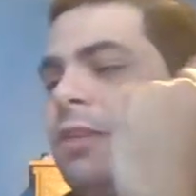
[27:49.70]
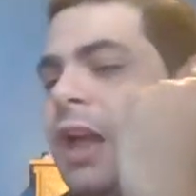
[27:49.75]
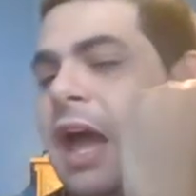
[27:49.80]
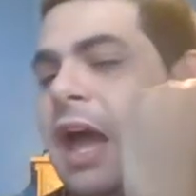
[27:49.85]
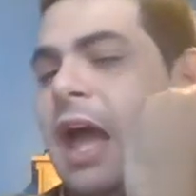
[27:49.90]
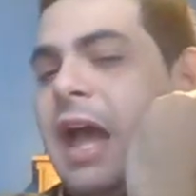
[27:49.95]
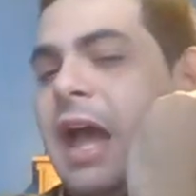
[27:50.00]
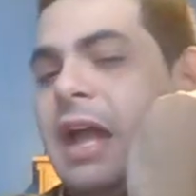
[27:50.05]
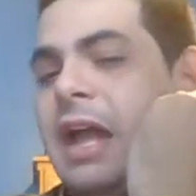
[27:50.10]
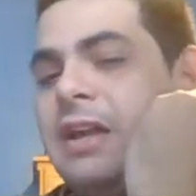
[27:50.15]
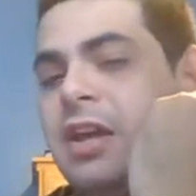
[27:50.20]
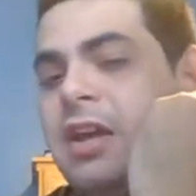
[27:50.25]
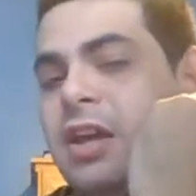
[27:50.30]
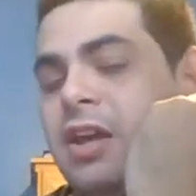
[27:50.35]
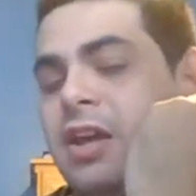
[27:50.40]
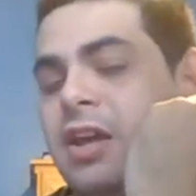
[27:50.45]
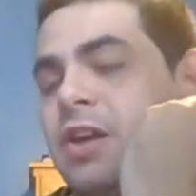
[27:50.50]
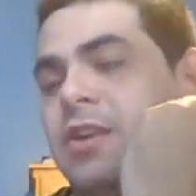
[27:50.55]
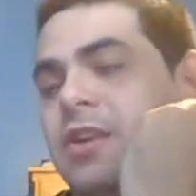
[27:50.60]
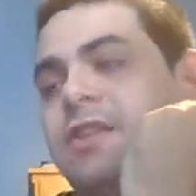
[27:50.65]
And
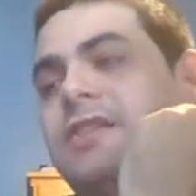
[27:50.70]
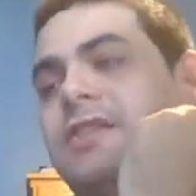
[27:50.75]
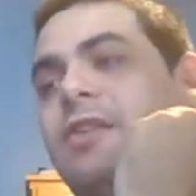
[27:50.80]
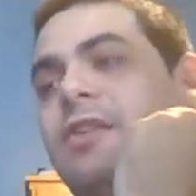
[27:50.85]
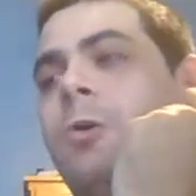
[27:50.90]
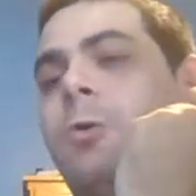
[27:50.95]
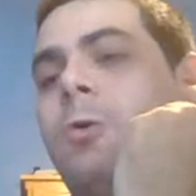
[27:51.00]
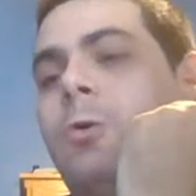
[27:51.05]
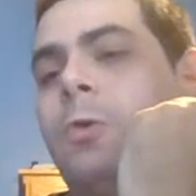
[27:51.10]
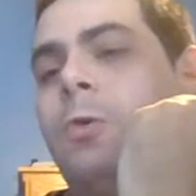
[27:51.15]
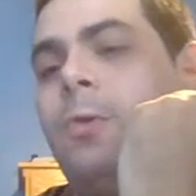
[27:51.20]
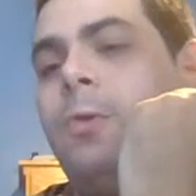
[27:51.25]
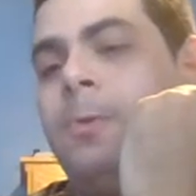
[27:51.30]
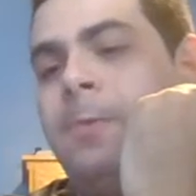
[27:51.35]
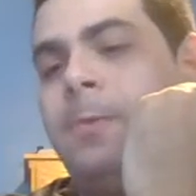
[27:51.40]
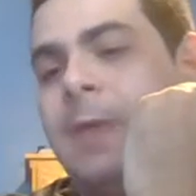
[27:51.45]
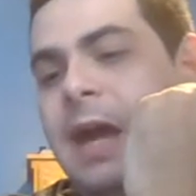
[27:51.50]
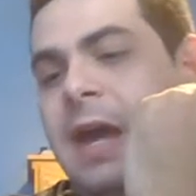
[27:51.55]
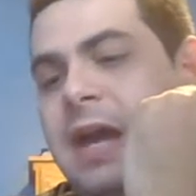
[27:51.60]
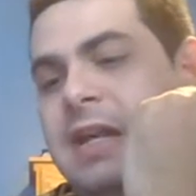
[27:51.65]
so
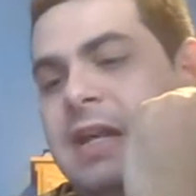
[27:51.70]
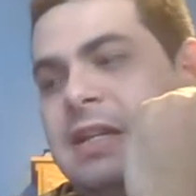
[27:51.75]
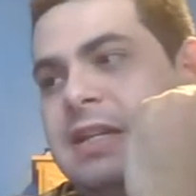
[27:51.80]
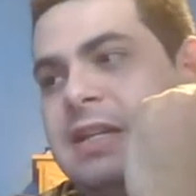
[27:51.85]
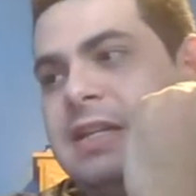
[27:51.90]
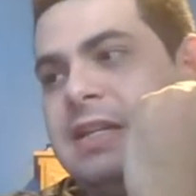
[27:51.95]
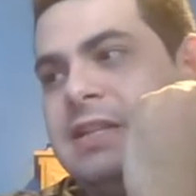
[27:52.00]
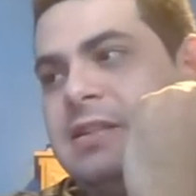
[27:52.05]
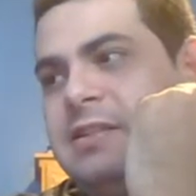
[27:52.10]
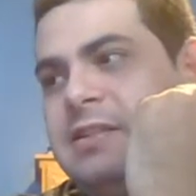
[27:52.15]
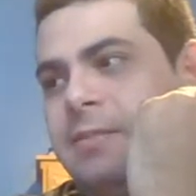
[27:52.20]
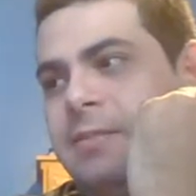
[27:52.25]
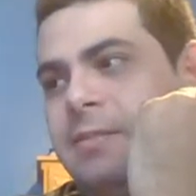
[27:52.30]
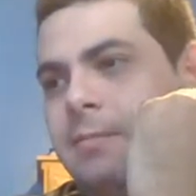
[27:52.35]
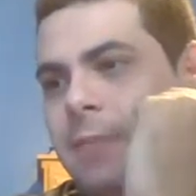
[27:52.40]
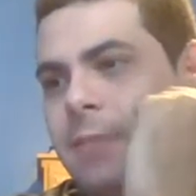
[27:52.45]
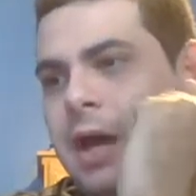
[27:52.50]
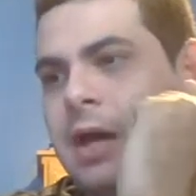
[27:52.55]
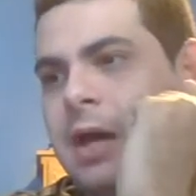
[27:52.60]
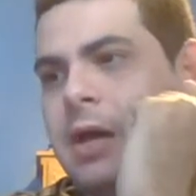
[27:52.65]
that is
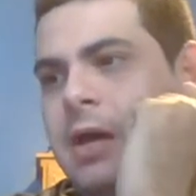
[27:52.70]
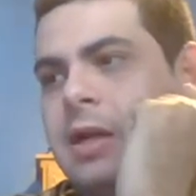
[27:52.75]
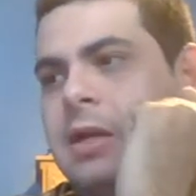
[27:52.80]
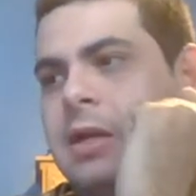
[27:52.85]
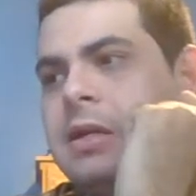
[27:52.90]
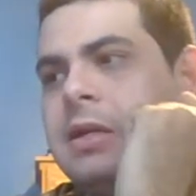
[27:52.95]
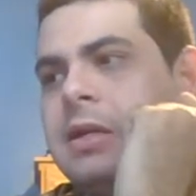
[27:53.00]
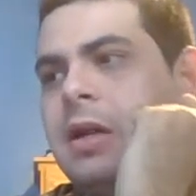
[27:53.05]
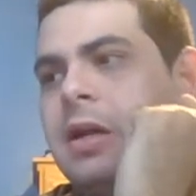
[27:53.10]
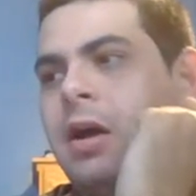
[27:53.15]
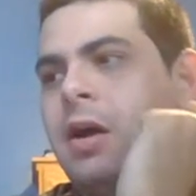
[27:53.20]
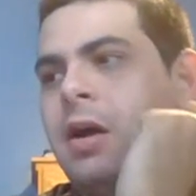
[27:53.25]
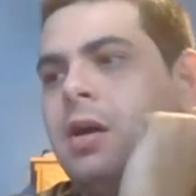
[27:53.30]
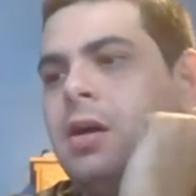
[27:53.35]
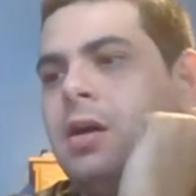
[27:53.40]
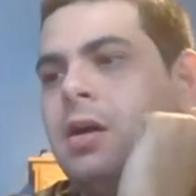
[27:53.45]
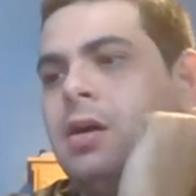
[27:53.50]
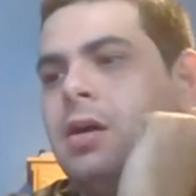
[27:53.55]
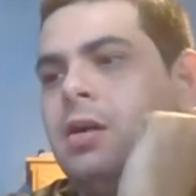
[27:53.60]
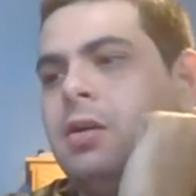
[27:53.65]
my
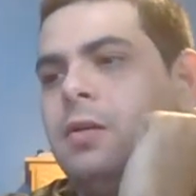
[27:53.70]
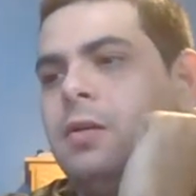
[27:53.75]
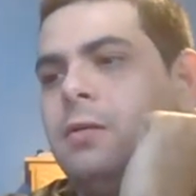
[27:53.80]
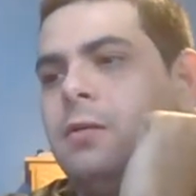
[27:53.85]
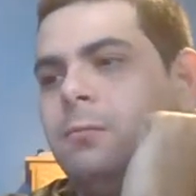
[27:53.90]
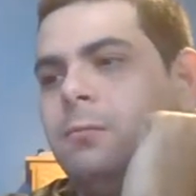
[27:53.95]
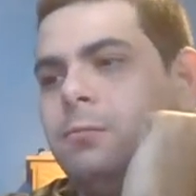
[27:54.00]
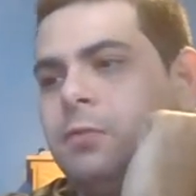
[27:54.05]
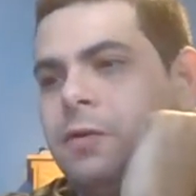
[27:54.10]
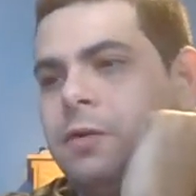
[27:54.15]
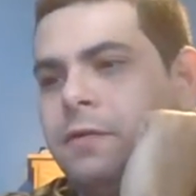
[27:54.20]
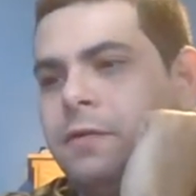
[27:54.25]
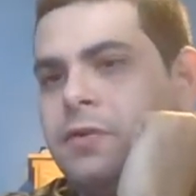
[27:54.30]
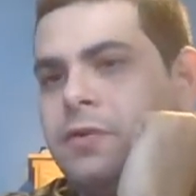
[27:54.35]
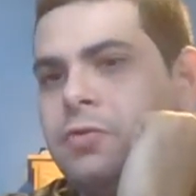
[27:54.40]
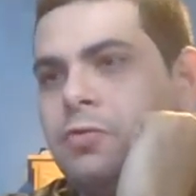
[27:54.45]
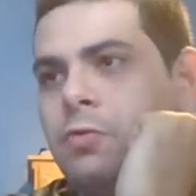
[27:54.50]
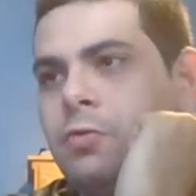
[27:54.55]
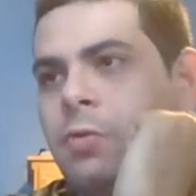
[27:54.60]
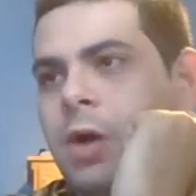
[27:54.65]

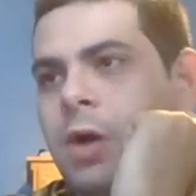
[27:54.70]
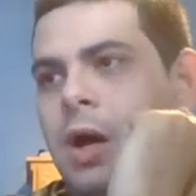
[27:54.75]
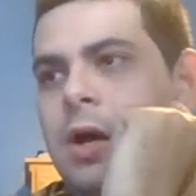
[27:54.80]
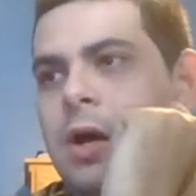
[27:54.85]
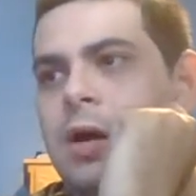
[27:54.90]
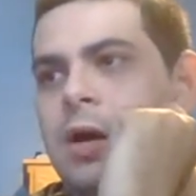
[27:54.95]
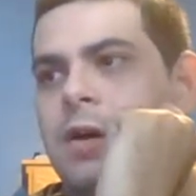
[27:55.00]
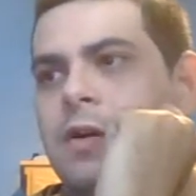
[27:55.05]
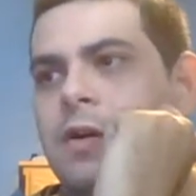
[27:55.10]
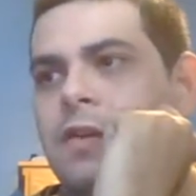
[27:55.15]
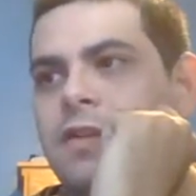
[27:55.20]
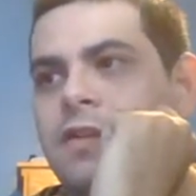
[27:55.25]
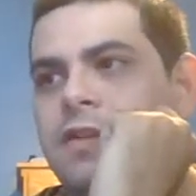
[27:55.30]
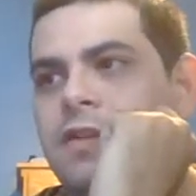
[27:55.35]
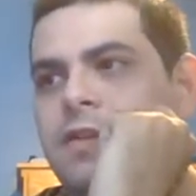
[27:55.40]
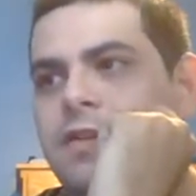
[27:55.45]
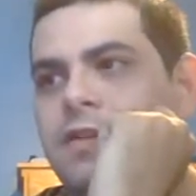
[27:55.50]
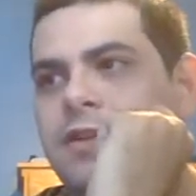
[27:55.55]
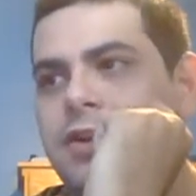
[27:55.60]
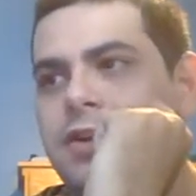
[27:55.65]
review
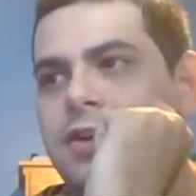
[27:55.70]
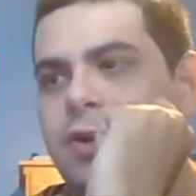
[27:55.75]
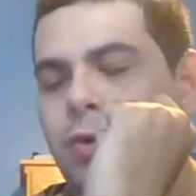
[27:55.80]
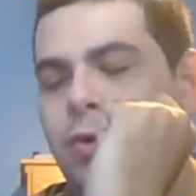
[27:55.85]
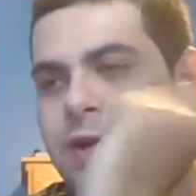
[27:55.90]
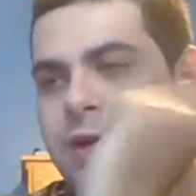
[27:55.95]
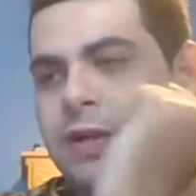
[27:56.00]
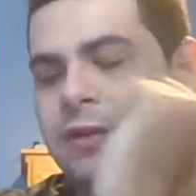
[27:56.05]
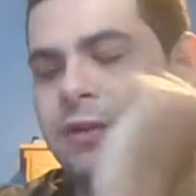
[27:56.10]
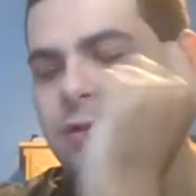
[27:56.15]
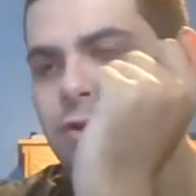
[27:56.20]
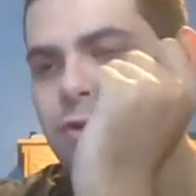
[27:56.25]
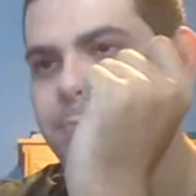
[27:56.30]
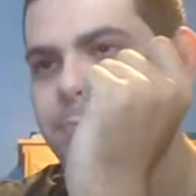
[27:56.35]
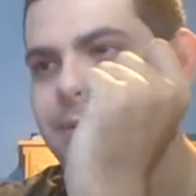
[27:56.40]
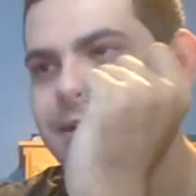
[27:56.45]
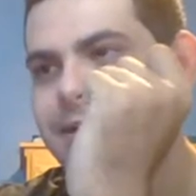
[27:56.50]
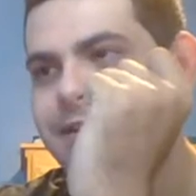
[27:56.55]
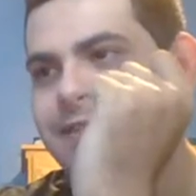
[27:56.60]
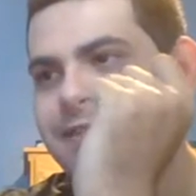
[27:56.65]
of Queen of the
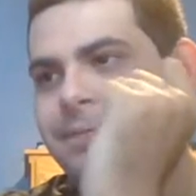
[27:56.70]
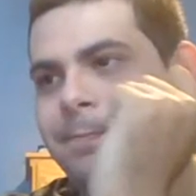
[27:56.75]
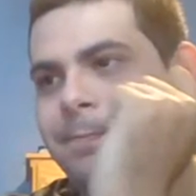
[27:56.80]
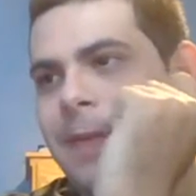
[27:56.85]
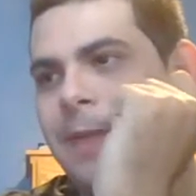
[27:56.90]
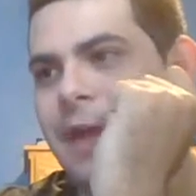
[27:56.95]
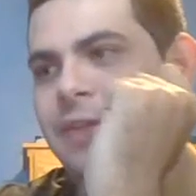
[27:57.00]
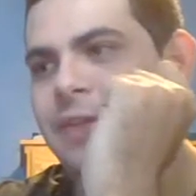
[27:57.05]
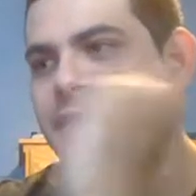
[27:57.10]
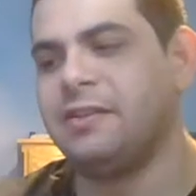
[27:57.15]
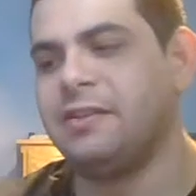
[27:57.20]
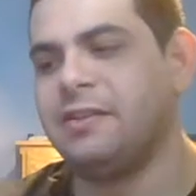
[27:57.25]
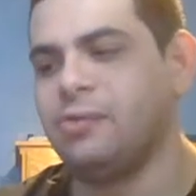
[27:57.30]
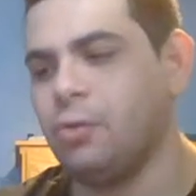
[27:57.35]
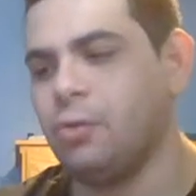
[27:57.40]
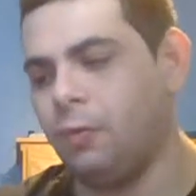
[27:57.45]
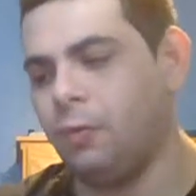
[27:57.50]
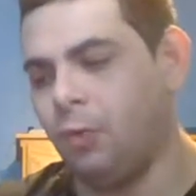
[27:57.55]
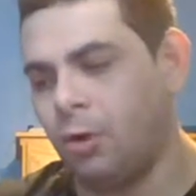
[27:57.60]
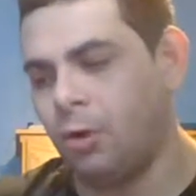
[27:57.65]
Koopas. I think it's an
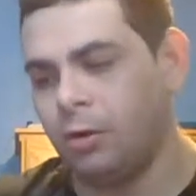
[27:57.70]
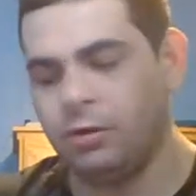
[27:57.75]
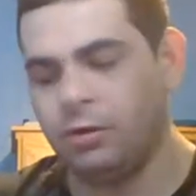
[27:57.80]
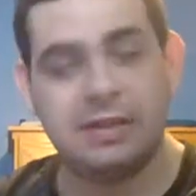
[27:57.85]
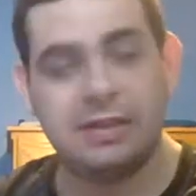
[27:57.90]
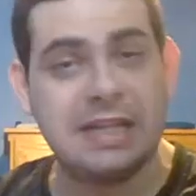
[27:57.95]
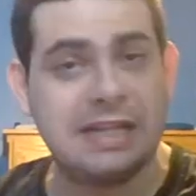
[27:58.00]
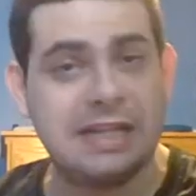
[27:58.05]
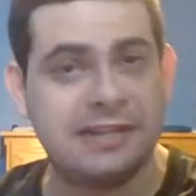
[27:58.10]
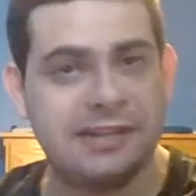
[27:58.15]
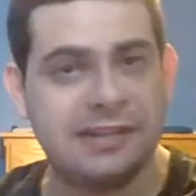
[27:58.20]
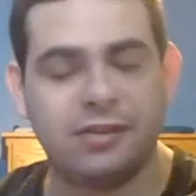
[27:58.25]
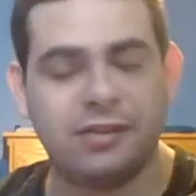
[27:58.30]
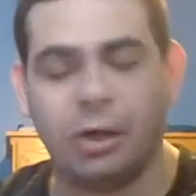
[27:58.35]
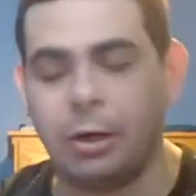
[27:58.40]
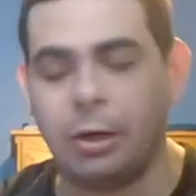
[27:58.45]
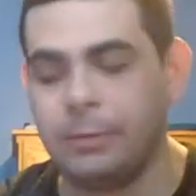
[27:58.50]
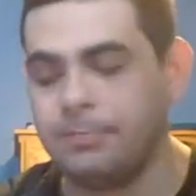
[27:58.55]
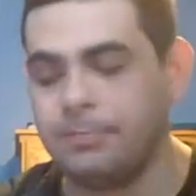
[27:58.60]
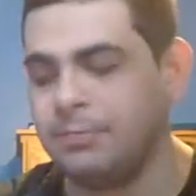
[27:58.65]
overall decent
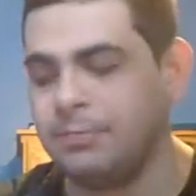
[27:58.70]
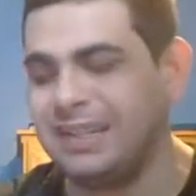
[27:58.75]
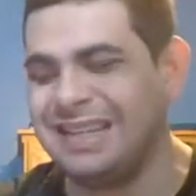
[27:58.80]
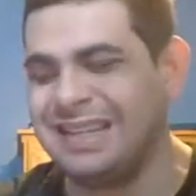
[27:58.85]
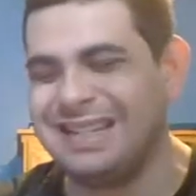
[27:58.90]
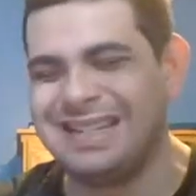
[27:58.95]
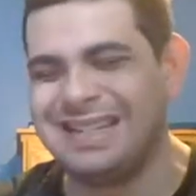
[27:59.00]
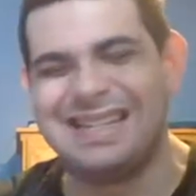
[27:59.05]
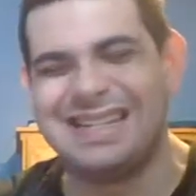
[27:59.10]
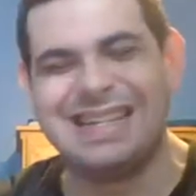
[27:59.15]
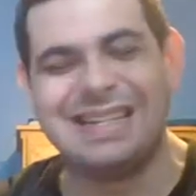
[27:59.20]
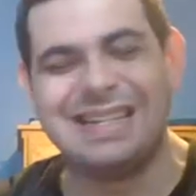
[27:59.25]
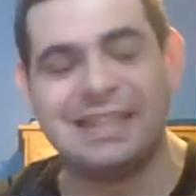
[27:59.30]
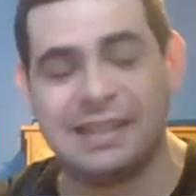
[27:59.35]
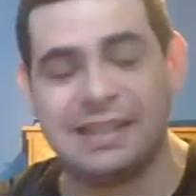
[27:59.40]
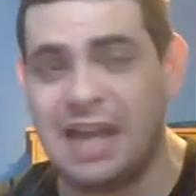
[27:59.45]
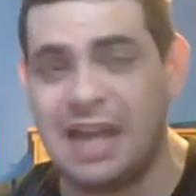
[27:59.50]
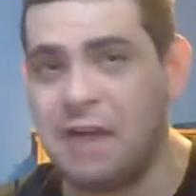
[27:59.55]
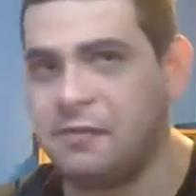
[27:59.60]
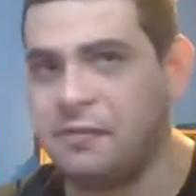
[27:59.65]
start. It
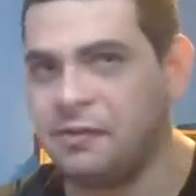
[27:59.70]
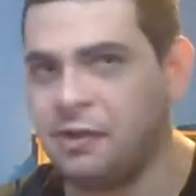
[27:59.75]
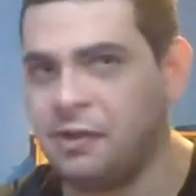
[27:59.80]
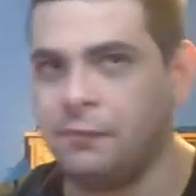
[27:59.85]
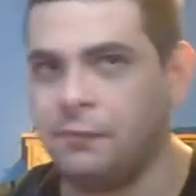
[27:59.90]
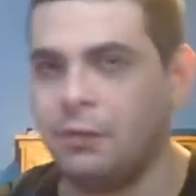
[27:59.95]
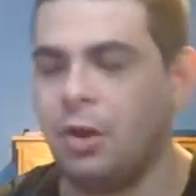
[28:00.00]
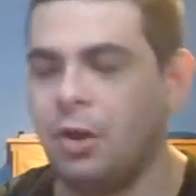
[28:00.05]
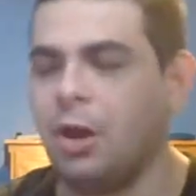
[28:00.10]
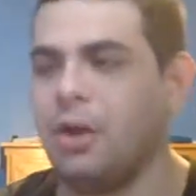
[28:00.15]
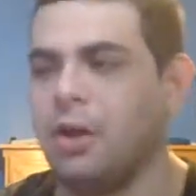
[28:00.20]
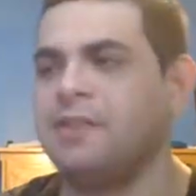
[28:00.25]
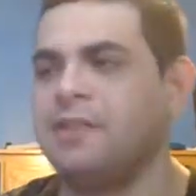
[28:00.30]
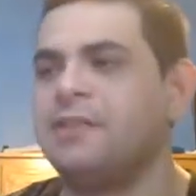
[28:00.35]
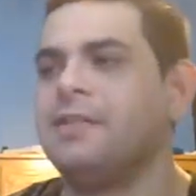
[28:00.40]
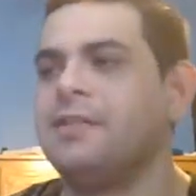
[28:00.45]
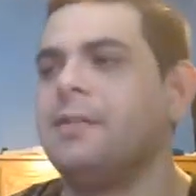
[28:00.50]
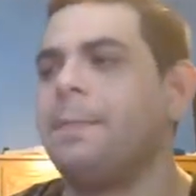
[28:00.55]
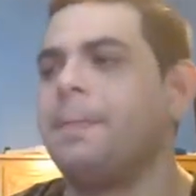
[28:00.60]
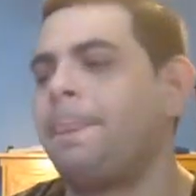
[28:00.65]
does have some
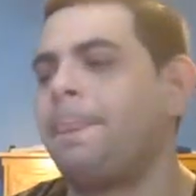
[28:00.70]
flaws.